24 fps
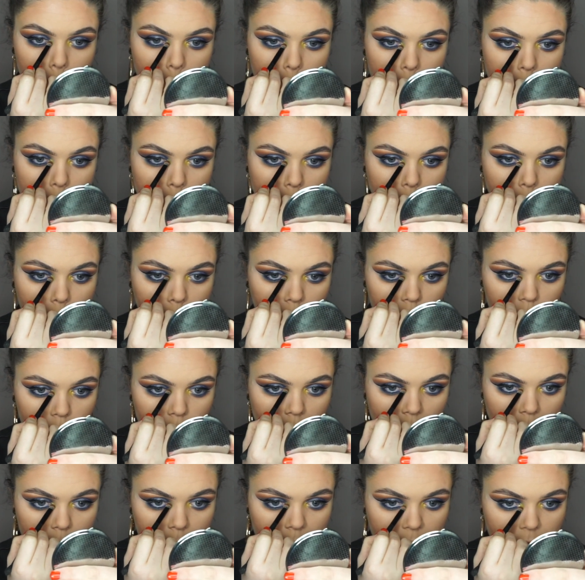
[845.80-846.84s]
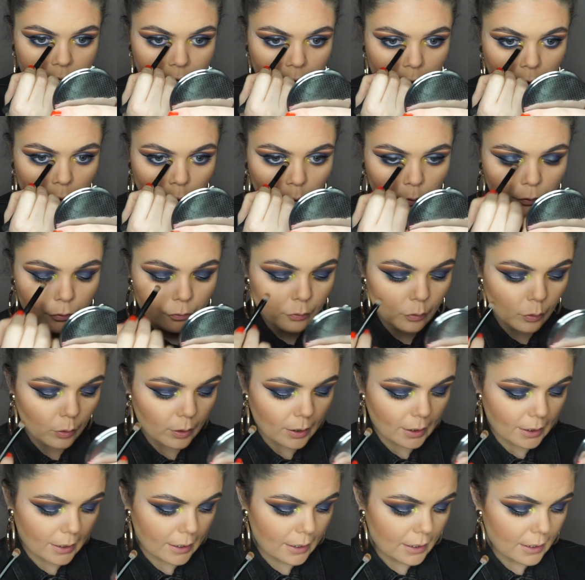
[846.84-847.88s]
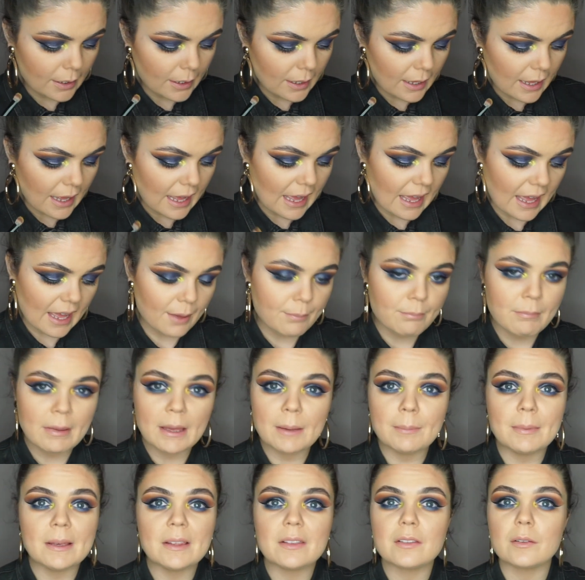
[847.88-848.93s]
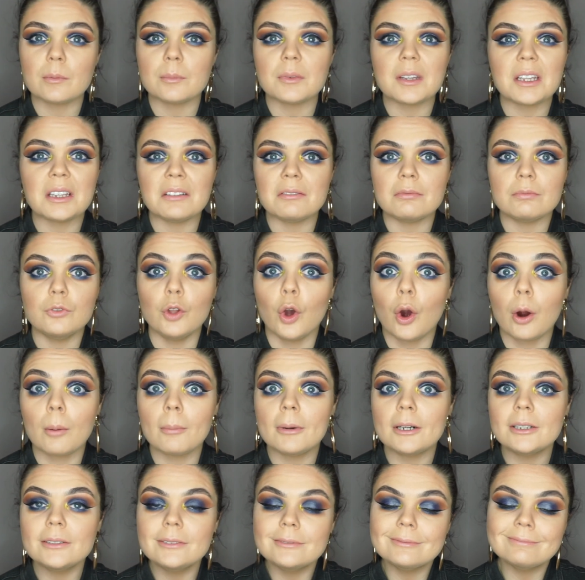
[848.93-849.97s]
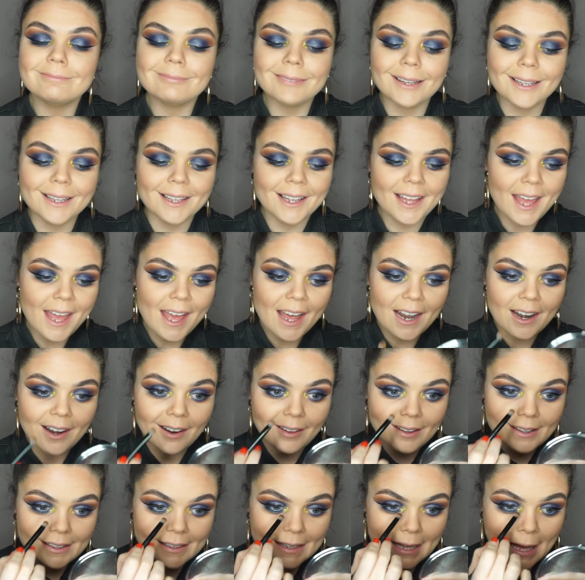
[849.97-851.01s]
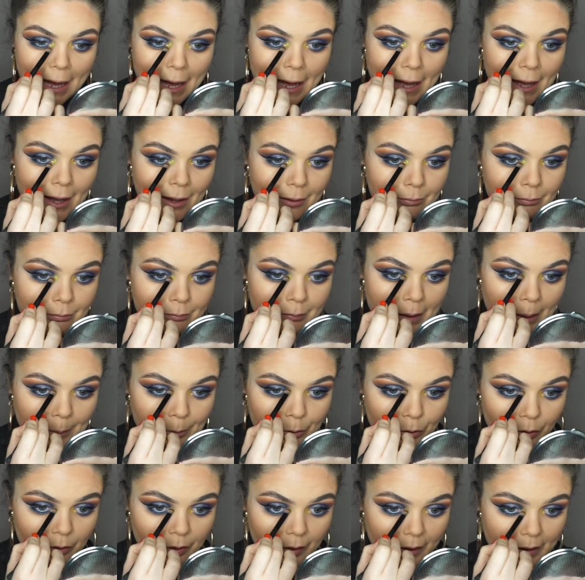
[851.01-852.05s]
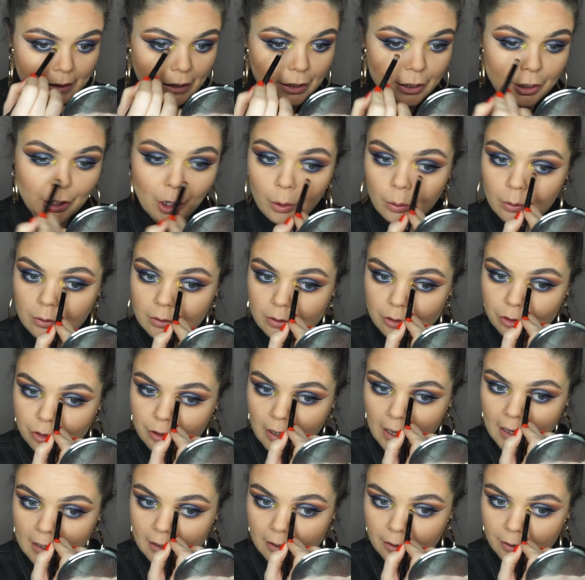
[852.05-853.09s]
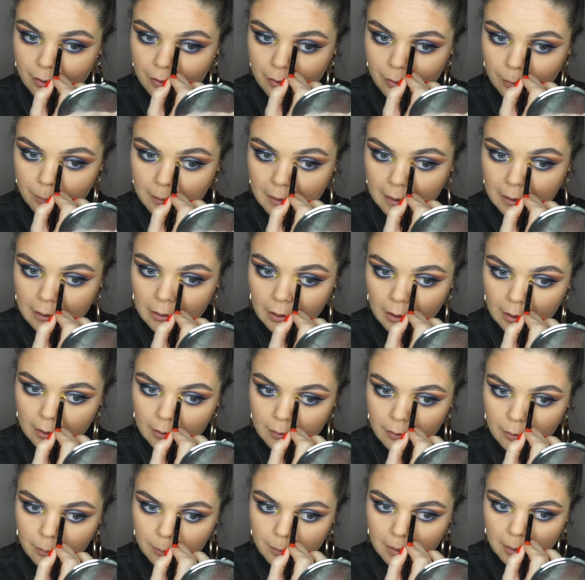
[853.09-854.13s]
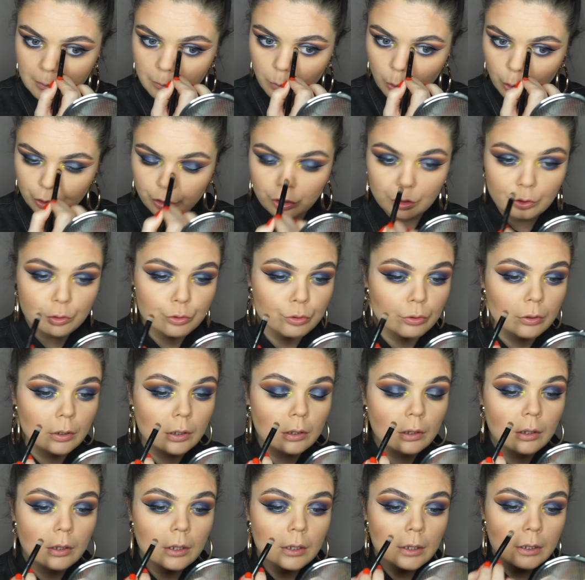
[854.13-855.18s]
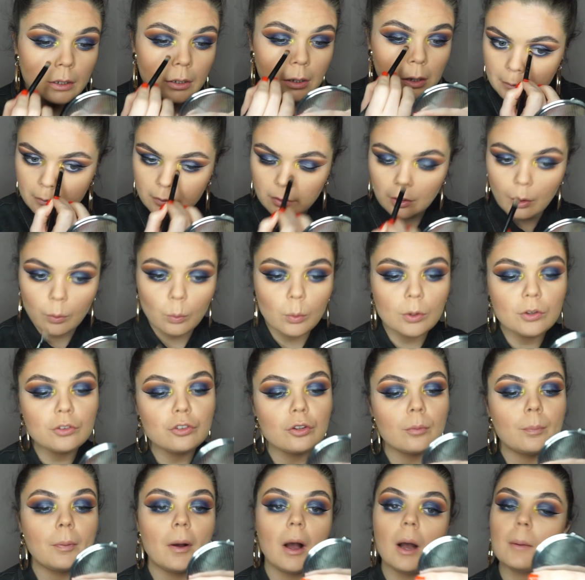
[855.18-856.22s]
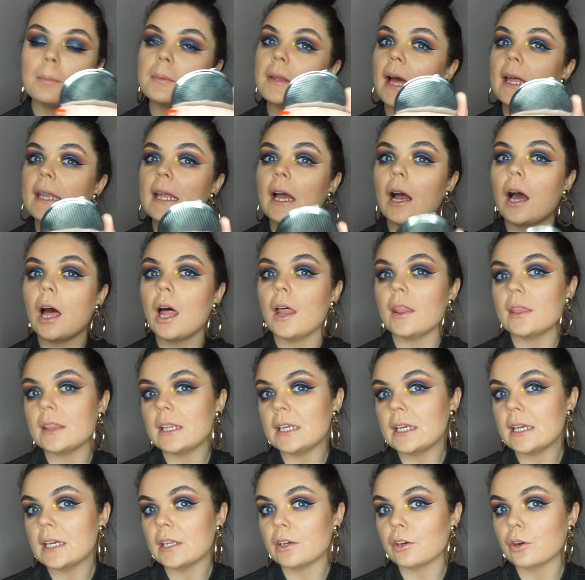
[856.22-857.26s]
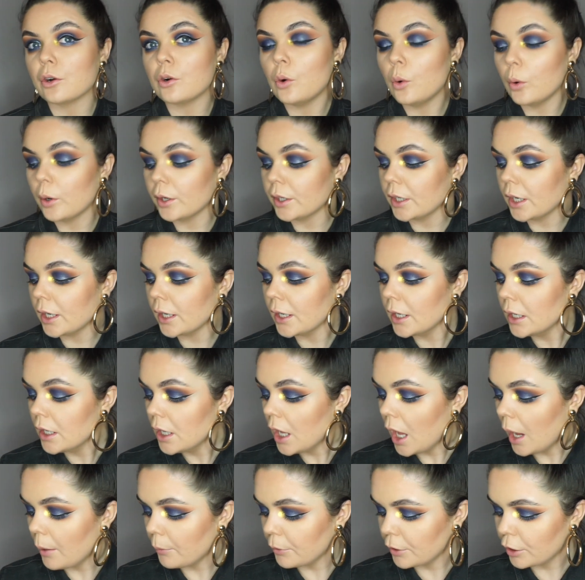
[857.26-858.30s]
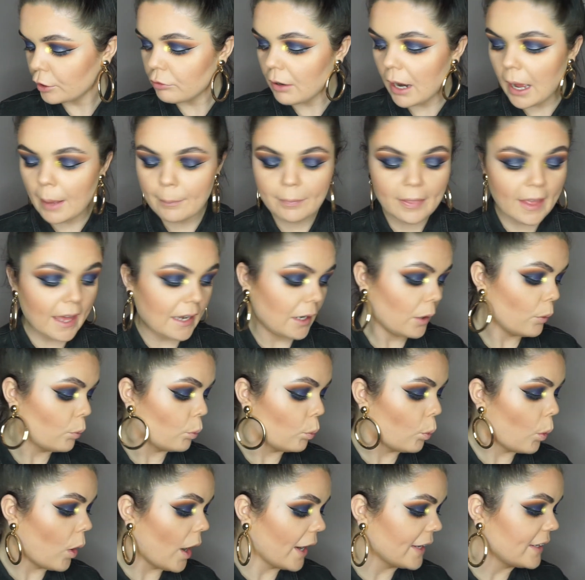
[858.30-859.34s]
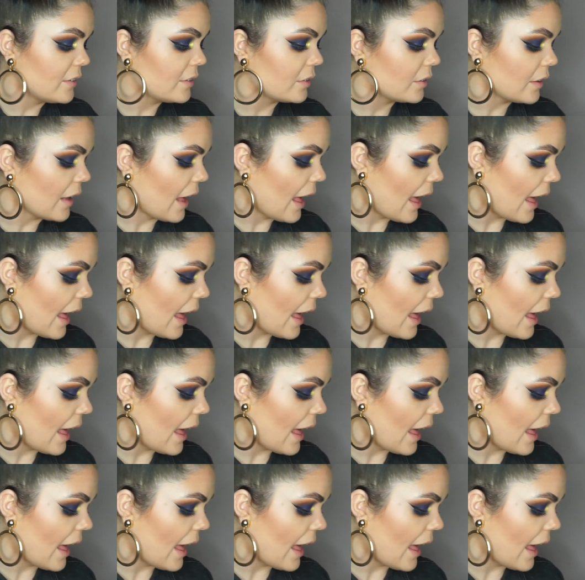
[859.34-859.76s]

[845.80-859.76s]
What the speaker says: You can always maybe even go for maybe something normal, like maybe just like a gold shade or something, like something more neutral. So once you pop that on the inner corner, I'm going to grab then a white